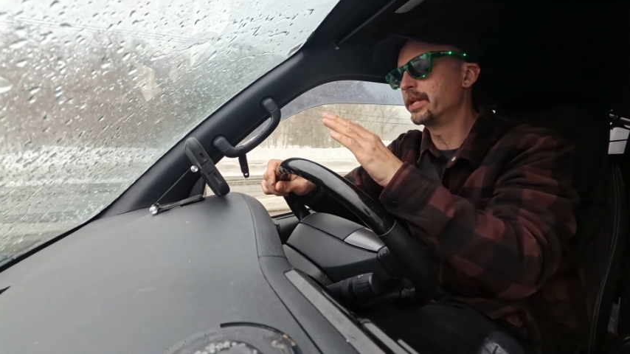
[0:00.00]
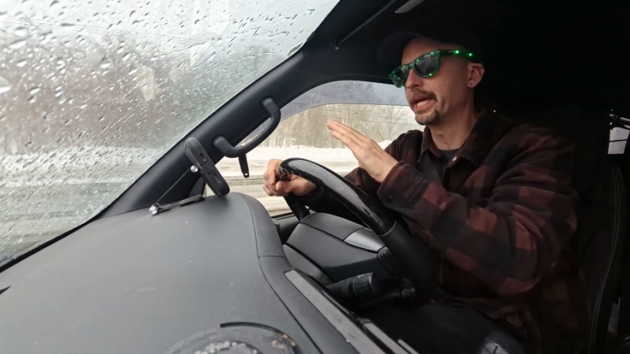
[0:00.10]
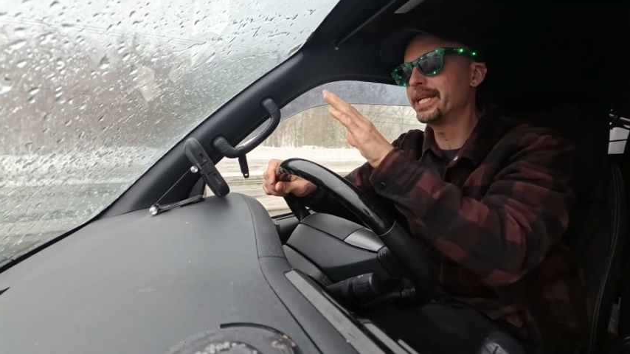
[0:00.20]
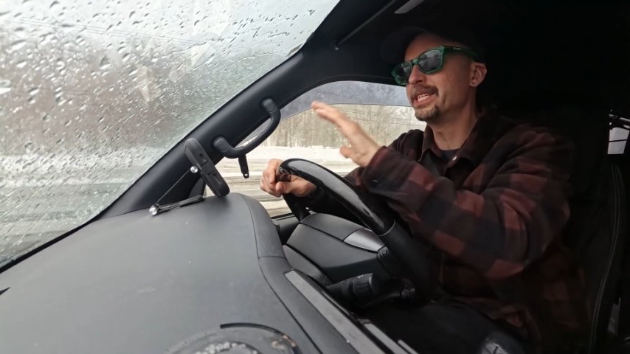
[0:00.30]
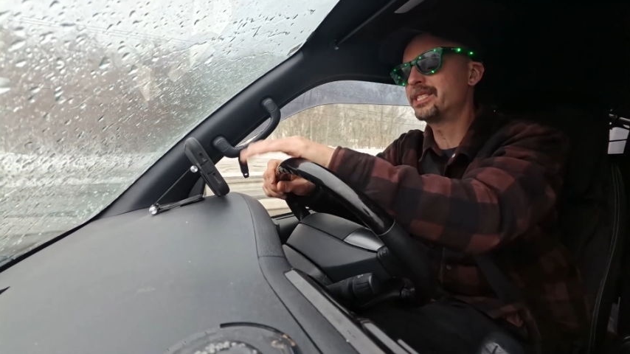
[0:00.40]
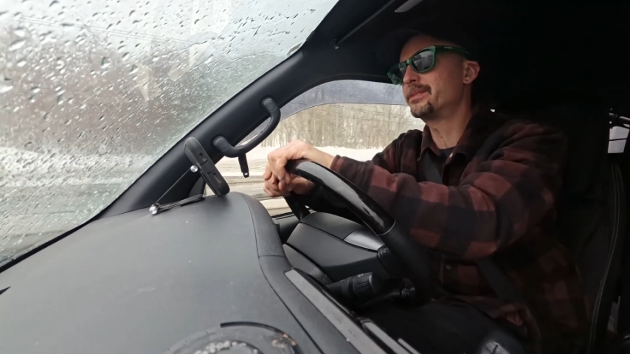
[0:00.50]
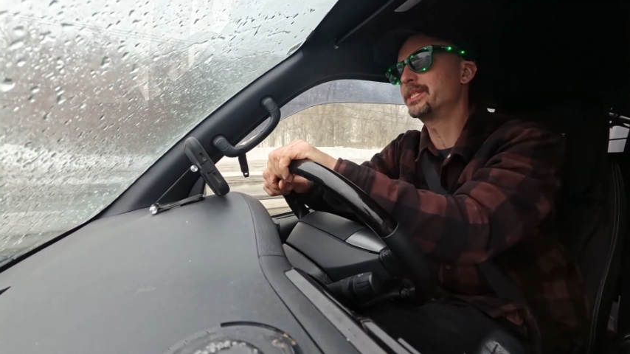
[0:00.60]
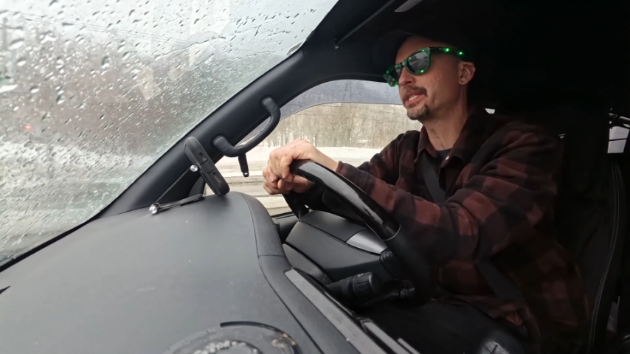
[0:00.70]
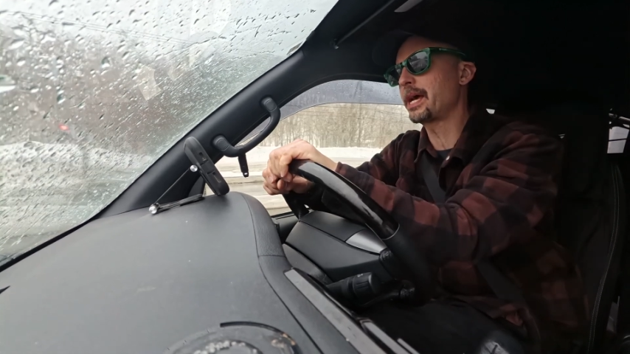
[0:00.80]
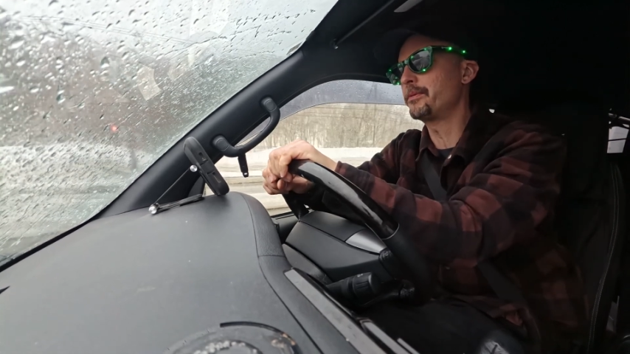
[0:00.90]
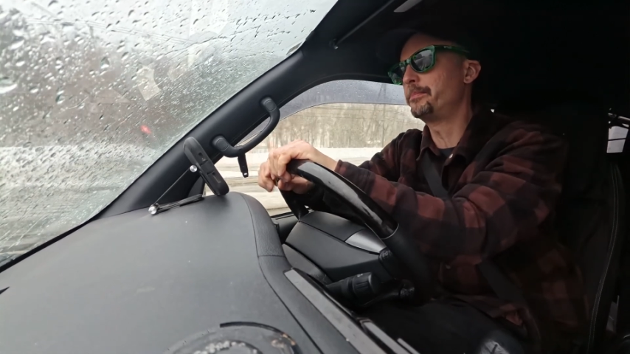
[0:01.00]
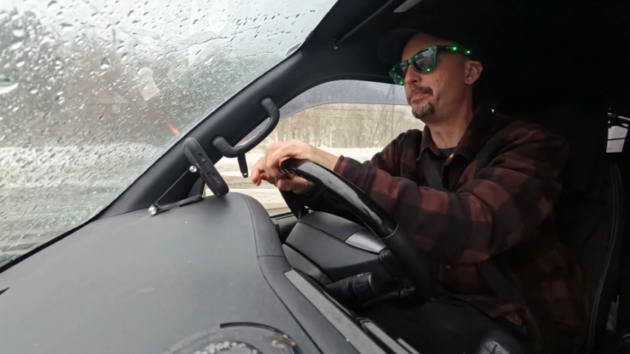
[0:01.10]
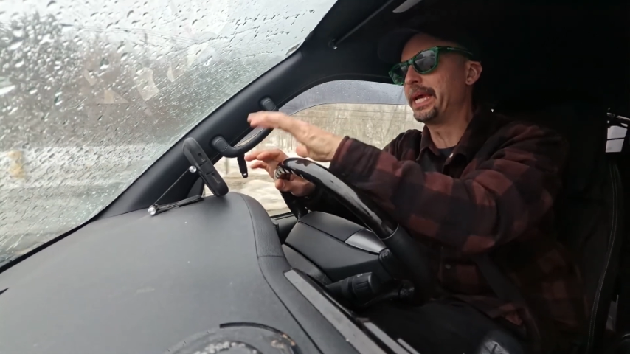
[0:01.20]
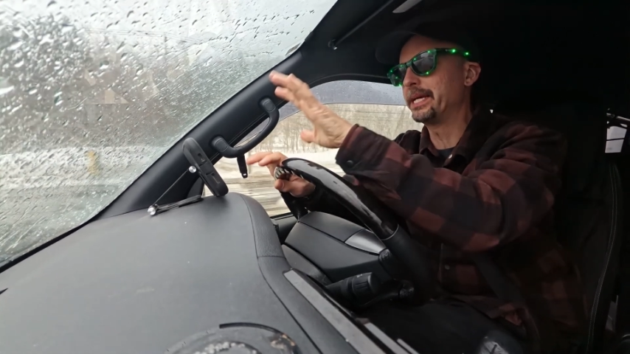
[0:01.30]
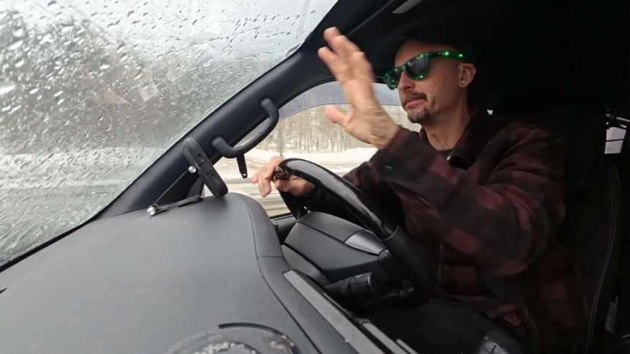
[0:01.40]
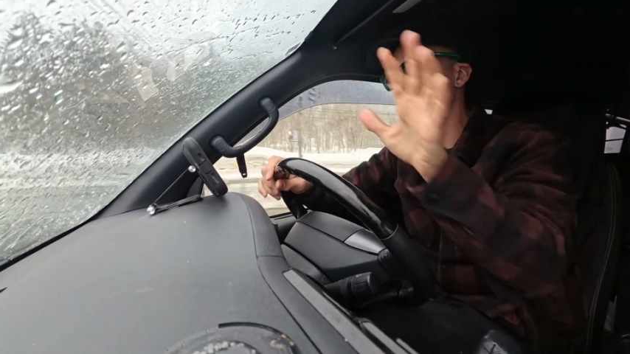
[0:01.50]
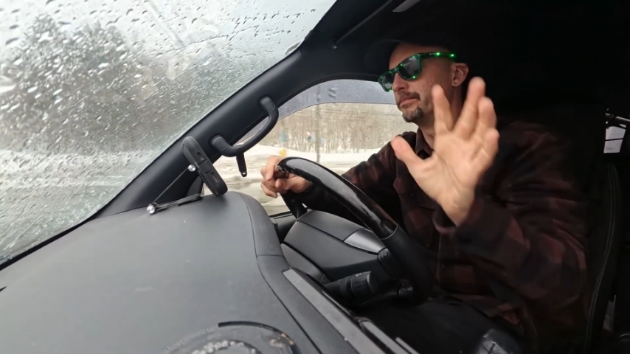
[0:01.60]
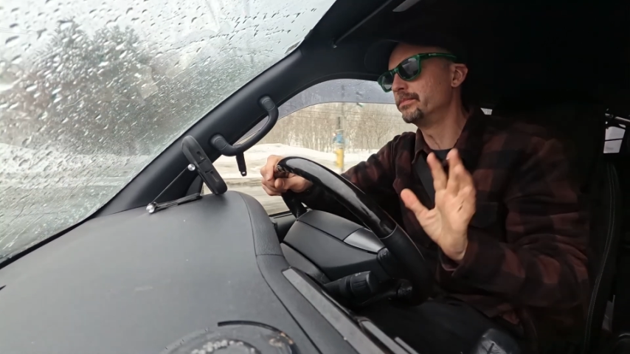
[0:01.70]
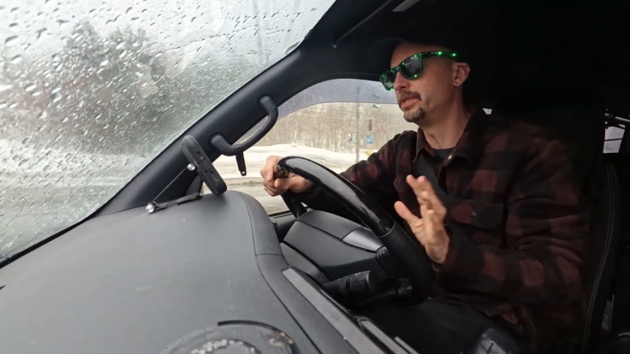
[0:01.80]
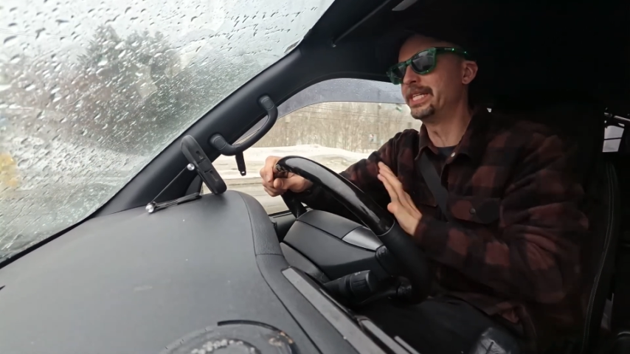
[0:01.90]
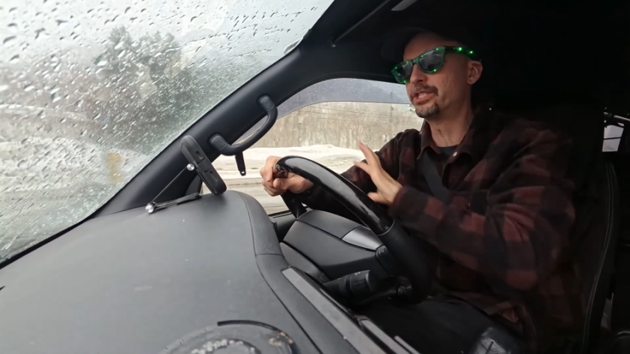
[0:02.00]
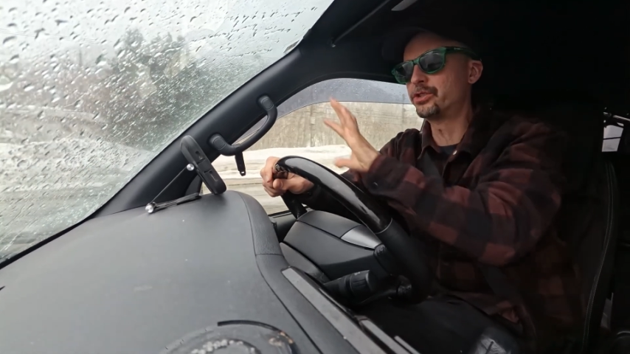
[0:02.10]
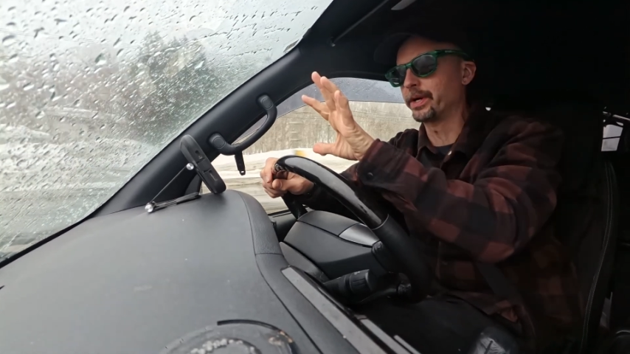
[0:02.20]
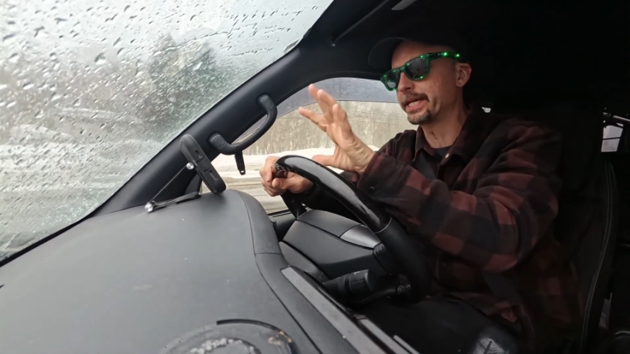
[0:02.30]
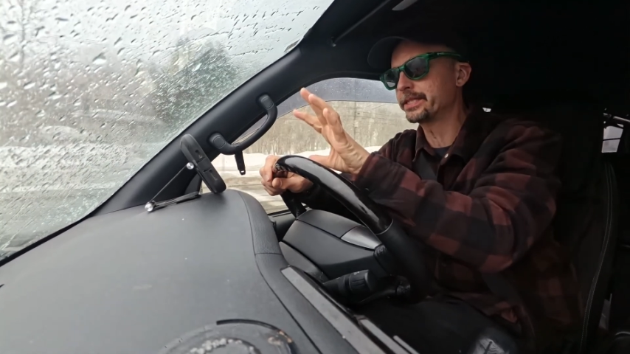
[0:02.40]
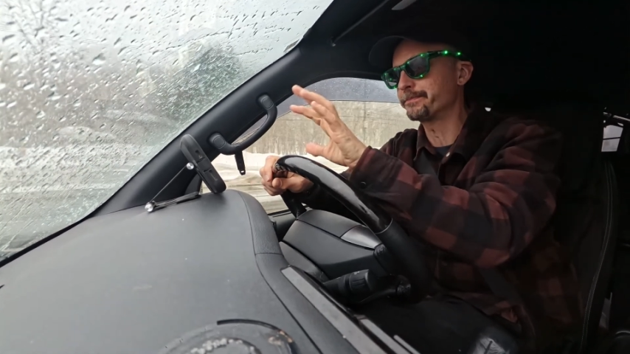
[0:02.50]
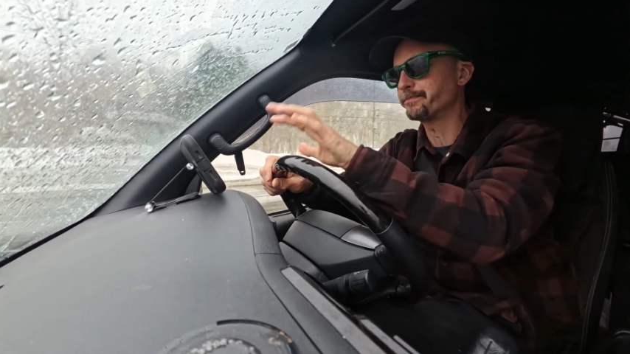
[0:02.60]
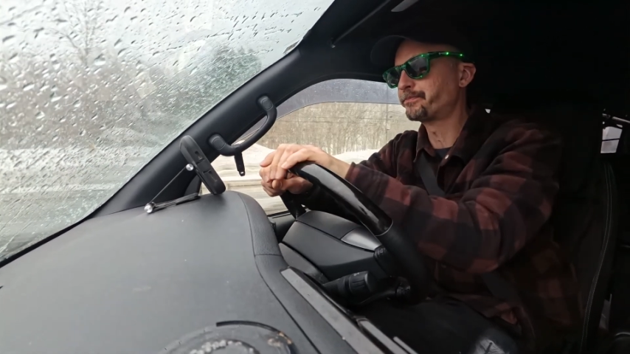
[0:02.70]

Like it's kind of a big district,